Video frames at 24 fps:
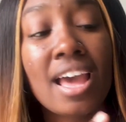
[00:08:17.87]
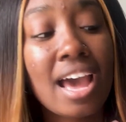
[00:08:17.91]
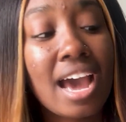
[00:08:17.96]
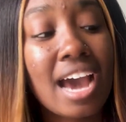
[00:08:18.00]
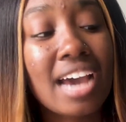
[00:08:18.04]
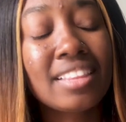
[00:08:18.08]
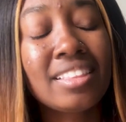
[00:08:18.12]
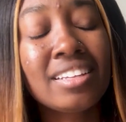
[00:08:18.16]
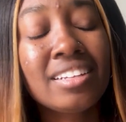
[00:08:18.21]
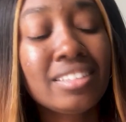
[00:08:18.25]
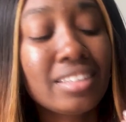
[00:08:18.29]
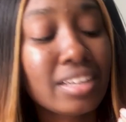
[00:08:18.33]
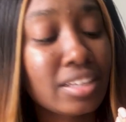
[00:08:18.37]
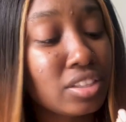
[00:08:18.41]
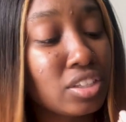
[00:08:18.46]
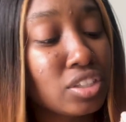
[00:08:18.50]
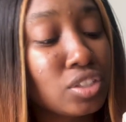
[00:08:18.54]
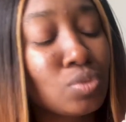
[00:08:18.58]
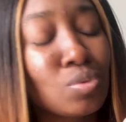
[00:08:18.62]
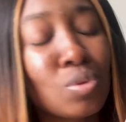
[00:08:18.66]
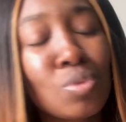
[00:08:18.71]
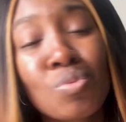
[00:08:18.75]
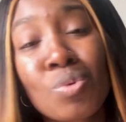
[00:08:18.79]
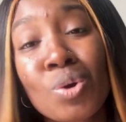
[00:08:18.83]
I think that
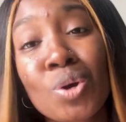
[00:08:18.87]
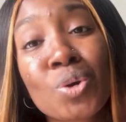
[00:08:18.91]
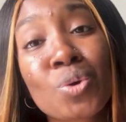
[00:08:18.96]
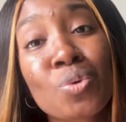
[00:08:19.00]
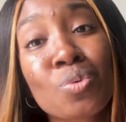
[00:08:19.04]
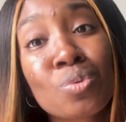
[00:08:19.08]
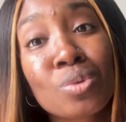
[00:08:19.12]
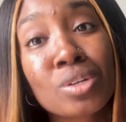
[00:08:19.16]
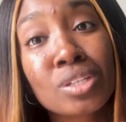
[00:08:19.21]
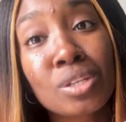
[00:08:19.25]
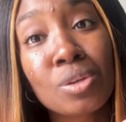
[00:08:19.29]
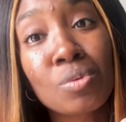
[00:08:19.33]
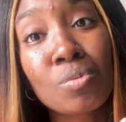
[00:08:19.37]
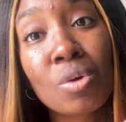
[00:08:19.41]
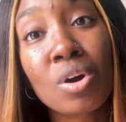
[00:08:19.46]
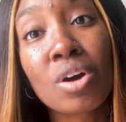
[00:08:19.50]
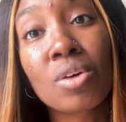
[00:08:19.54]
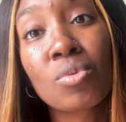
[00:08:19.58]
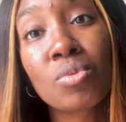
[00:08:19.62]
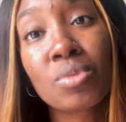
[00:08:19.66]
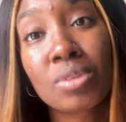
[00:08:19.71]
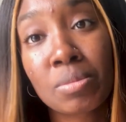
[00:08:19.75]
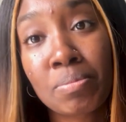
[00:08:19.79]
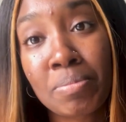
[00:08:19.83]
this would work really
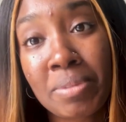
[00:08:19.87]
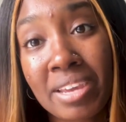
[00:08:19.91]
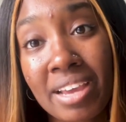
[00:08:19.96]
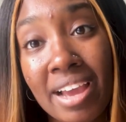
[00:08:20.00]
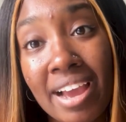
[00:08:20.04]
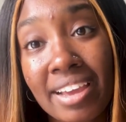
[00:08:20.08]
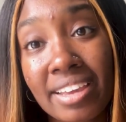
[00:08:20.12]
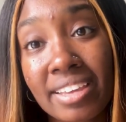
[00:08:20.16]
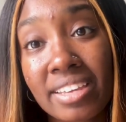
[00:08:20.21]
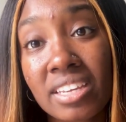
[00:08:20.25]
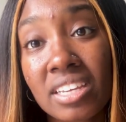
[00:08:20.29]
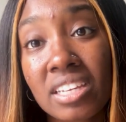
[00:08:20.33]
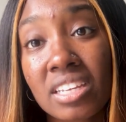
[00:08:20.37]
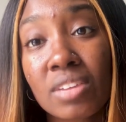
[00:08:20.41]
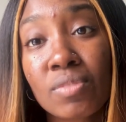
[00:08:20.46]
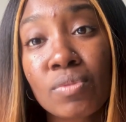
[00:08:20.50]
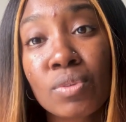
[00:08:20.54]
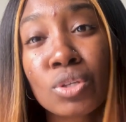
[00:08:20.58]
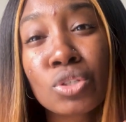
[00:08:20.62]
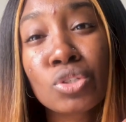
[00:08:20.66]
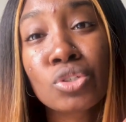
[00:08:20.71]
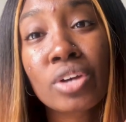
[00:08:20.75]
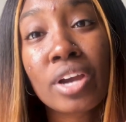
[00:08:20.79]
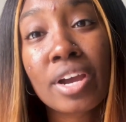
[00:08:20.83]
well with PIE if
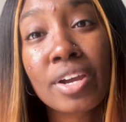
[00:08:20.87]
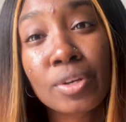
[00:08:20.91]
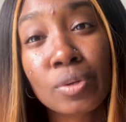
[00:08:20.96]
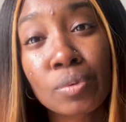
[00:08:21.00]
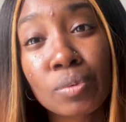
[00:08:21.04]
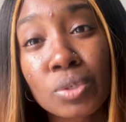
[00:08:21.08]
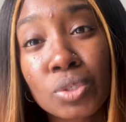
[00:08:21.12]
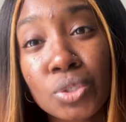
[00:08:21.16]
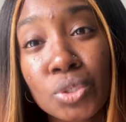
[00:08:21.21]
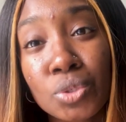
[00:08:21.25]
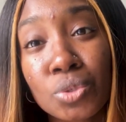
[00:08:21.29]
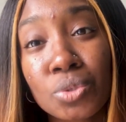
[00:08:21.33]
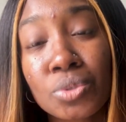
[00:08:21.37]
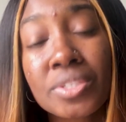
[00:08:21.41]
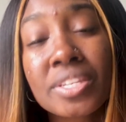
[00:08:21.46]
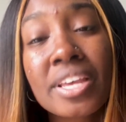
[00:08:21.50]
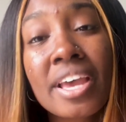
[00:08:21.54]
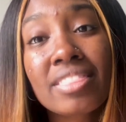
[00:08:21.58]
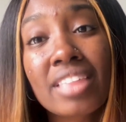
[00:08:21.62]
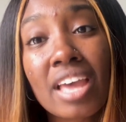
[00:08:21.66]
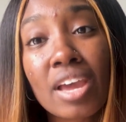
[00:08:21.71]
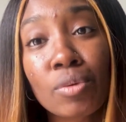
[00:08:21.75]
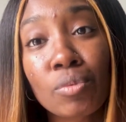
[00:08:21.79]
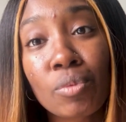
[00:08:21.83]
you're trying to reduce
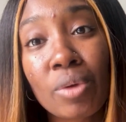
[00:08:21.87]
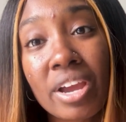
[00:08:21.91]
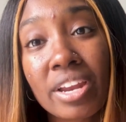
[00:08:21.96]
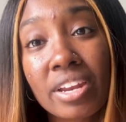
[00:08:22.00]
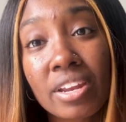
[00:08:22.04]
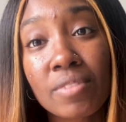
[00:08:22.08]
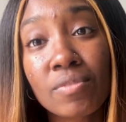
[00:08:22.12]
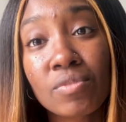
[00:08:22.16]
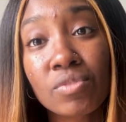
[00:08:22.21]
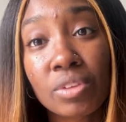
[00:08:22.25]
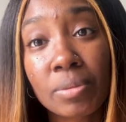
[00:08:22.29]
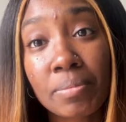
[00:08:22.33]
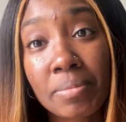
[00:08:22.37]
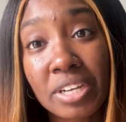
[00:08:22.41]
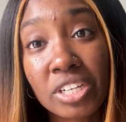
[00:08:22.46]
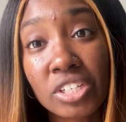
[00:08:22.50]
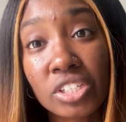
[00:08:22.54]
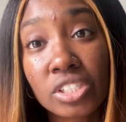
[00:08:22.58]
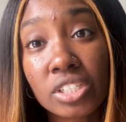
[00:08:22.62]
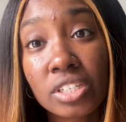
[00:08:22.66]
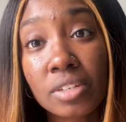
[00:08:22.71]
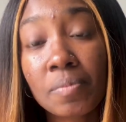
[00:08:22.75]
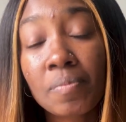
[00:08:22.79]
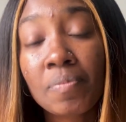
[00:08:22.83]
that red
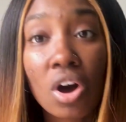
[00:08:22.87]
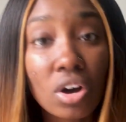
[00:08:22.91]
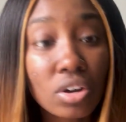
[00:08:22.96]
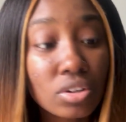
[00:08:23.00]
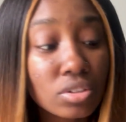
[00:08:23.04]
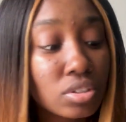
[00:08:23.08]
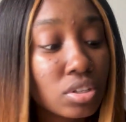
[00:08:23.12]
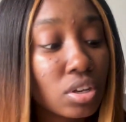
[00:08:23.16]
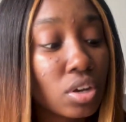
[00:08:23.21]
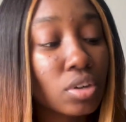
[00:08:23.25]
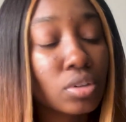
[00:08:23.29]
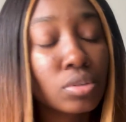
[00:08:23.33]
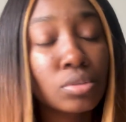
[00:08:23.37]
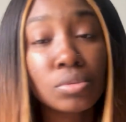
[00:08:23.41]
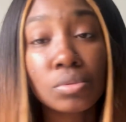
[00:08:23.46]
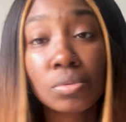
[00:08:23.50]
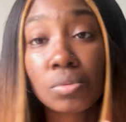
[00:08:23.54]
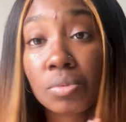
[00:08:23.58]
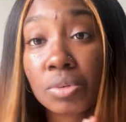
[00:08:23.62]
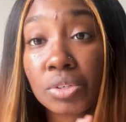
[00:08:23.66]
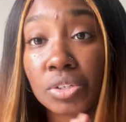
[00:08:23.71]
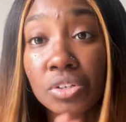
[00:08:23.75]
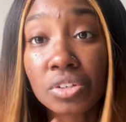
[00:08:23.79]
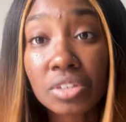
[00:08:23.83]
inflammation. Also,
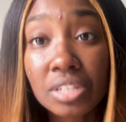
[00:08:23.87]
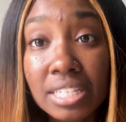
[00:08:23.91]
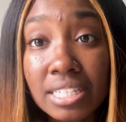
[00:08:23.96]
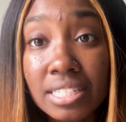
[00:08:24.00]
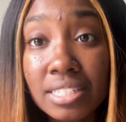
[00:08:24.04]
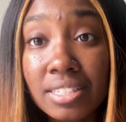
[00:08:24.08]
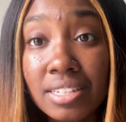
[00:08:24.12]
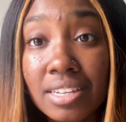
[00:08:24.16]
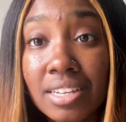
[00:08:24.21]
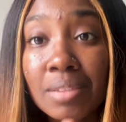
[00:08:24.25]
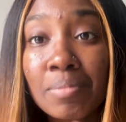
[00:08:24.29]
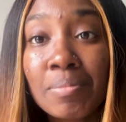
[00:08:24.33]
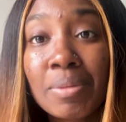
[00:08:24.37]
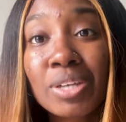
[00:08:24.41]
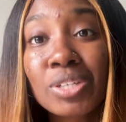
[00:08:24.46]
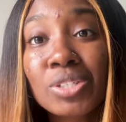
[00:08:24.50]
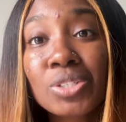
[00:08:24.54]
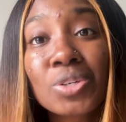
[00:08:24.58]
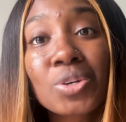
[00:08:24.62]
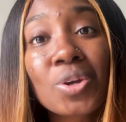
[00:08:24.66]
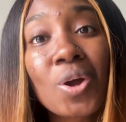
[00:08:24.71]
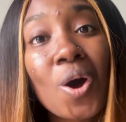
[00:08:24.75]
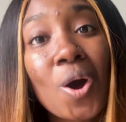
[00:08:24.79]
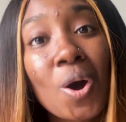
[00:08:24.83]
when you're cleansing, make
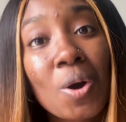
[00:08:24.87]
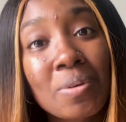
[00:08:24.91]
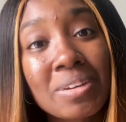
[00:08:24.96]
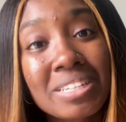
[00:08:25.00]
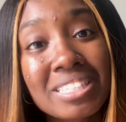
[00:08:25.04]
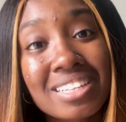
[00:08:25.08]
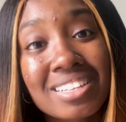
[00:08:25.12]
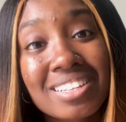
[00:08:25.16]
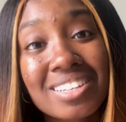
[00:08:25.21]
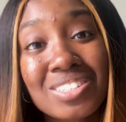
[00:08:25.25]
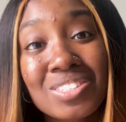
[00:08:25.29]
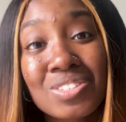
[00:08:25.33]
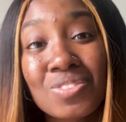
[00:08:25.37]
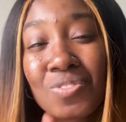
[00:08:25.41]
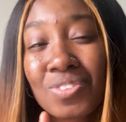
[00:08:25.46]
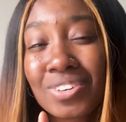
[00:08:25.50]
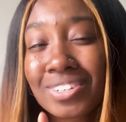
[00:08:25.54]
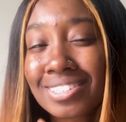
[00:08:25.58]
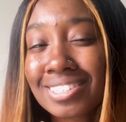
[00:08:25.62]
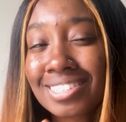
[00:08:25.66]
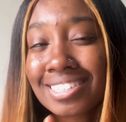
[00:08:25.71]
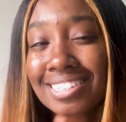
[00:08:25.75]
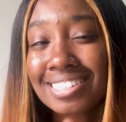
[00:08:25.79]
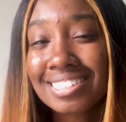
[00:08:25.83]
sure to always cleanse for
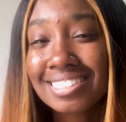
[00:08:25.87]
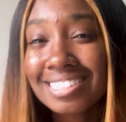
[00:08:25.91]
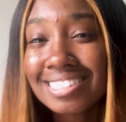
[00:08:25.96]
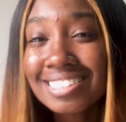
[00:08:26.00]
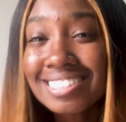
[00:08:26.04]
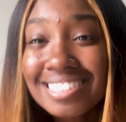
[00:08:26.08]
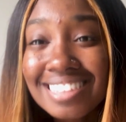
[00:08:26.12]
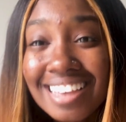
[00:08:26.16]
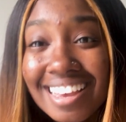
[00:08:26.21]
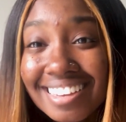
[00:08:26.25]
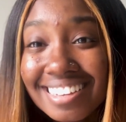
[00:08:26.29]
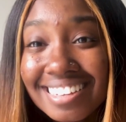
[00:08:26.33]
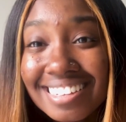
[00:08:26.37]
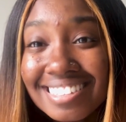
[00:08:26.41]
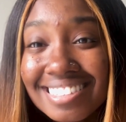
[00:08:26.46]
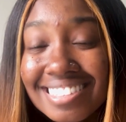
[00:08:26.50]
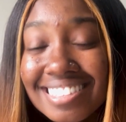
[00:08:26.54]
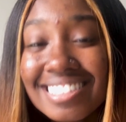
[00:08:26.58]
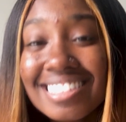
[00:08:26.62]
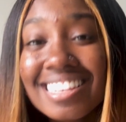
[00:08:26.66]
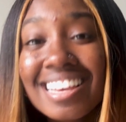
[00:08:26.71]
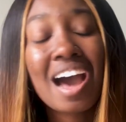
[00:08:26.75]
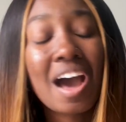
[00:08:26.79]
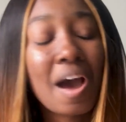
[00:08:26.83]
60
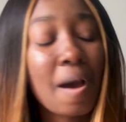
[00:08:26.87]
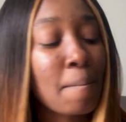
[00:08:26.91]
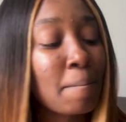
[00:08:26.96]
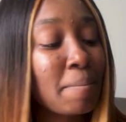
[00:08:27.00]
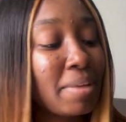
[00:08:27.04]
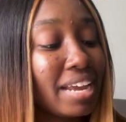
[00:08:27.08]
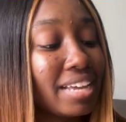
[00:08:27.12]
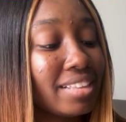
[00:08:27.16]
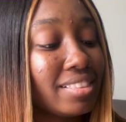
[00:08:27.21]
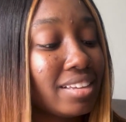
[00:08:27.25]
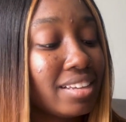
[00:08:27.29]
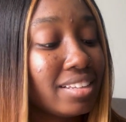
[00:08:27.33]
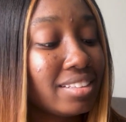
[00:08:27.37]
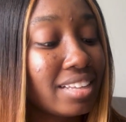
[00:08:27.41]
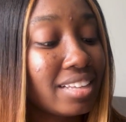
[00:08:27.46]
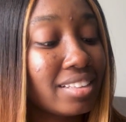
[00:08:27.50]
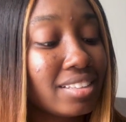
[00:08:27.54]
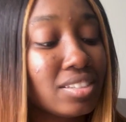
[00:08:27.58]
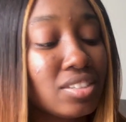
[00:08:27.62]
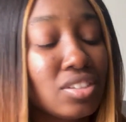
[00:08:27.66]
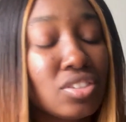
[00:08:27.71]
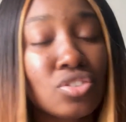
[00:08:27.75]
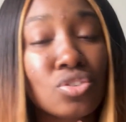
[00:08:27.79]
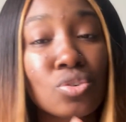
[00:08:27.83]
seconds. But I think that
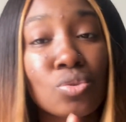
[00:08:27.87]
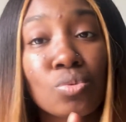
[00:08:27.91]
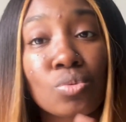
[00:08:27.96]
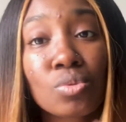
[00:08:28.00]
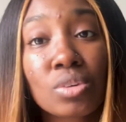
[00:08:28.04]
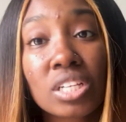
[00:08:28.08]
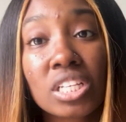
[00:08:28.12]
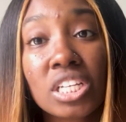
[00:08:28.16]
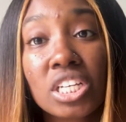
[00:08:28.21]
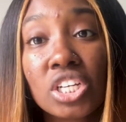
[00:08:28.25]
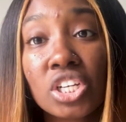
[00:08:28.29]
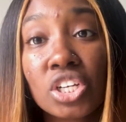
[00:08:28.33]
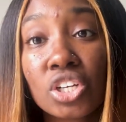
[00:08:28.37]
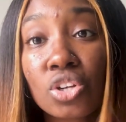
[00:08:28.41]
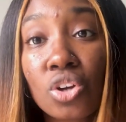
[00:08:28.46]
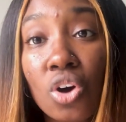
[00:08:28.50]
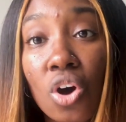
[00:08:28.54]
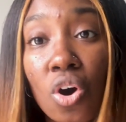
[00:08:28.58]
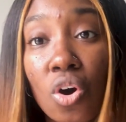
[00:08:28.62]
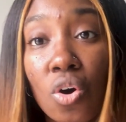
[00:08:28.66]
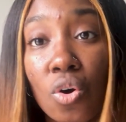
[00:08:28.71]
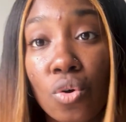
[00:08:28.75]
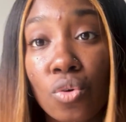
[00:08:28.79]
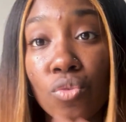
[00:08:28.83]
this is a really good
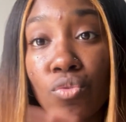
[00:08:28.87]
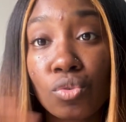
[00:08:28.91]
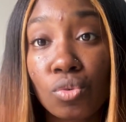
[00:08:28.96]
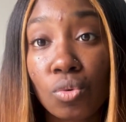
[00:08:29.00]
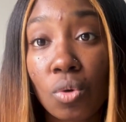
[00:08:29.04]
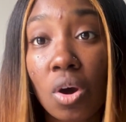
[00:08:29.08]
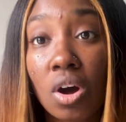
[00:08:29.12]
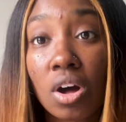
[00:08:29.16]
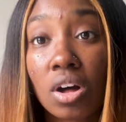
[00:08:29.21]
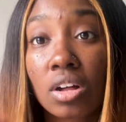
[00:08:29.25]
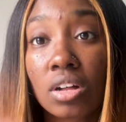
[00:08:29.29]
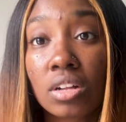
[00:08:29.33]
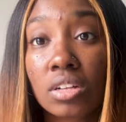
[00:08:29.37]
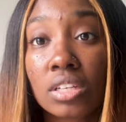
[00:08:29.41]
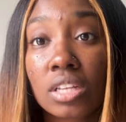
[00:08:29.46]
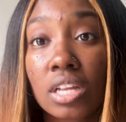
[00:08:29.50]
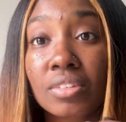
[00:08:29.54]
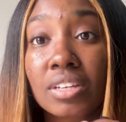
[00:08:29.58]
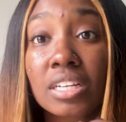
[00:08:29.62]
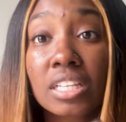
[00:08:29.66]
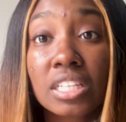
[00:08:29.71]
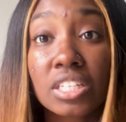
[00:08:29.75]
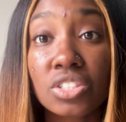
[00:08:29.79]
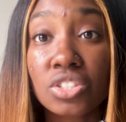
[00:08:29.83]
overall
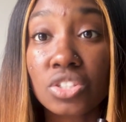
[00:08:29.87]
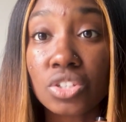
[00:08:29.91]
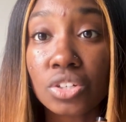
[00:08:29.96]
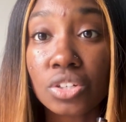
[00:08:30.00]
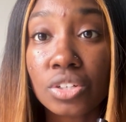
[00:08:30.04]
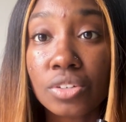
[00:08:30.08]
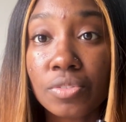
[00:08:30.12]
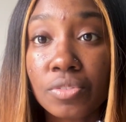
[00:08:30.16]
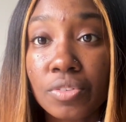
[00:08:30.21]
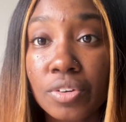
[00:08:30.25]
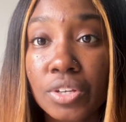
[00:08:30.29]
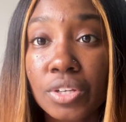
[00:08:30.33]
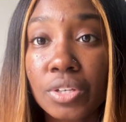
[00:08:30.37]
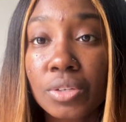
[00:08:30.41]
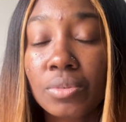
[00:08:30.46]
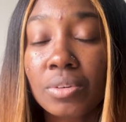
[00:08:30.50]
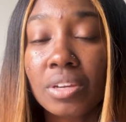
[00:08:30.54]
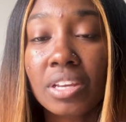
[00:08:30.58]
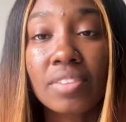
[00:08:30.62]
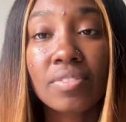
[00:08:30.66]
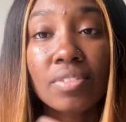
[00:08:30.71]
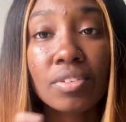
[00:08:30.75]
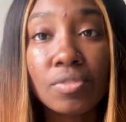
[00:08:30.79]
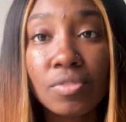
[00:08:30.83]
cleanser for you,
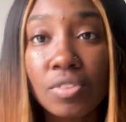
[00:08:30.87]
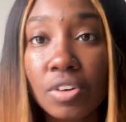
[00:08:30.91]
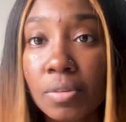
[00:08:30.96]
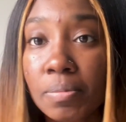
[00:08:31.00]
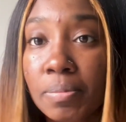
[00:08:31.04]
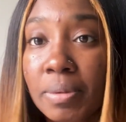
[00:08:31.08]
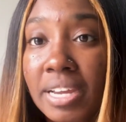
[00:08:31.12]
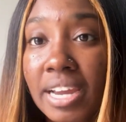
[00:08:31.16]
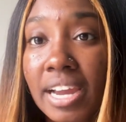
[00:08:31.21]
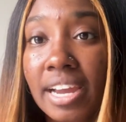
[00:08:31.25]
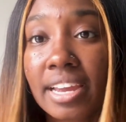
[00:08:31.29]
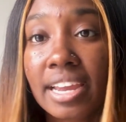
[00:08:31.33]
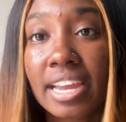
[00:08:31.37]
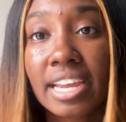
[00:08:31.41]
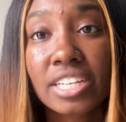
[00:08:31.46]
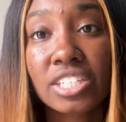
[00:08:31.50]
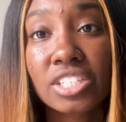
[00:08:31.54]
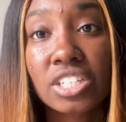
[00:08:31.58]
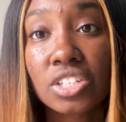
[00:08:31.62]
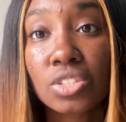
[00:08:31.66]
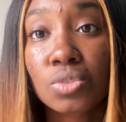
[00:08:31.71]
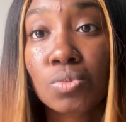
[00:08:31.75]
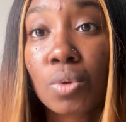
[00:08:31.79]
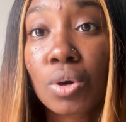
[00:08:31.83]
even for
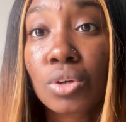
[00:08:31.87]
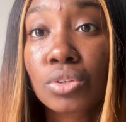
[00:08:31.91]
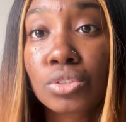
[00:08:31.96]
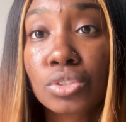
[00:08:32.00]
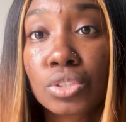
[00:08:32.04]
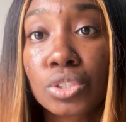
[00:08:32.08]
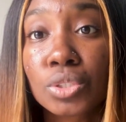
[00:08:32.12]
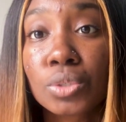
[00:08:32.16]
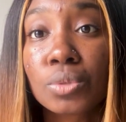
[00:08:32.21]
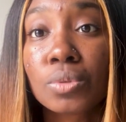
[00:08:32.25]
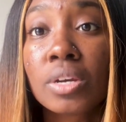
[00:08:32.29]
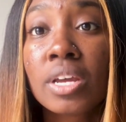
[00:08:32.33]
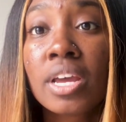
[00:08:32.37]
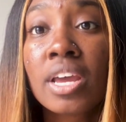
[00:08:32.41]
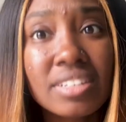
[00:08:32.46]
PIH as well too.